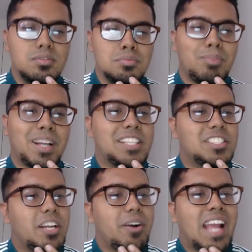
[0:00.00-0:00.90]
But
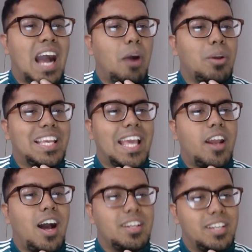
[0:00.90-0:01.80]
considering how he
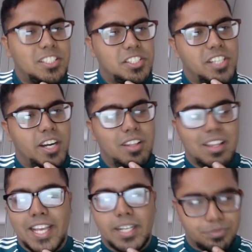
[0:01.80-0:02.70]
cannot necessarily,
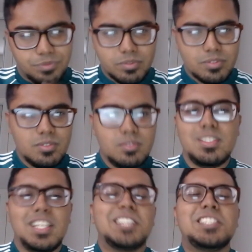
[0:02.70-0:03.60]
like,
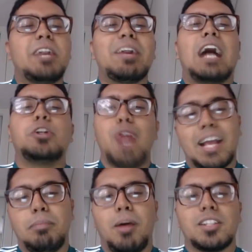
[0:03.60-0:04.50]
considering how
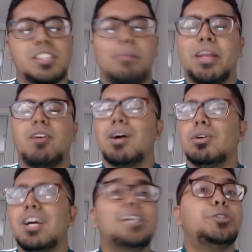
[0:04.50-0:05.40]
Dragon
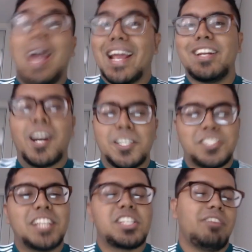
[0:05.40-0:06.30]
Darts
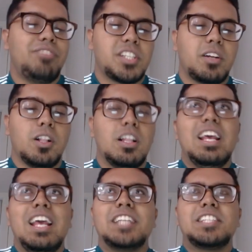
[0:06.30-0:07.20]

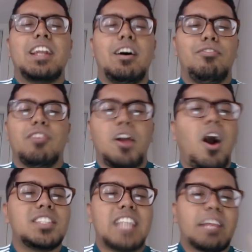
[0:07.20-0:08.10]
isn't a
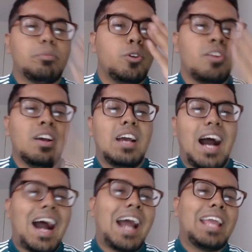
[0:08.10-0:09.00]
contact move,
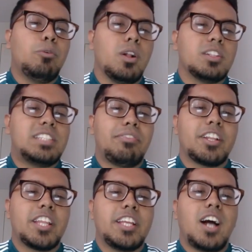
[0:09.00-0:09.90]
I will
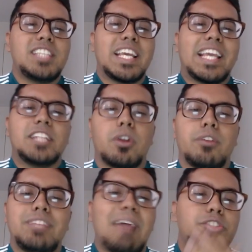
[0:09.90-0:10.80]
definitely not take any sort
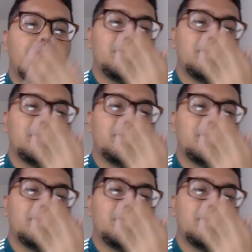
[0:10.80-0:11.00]
of damage from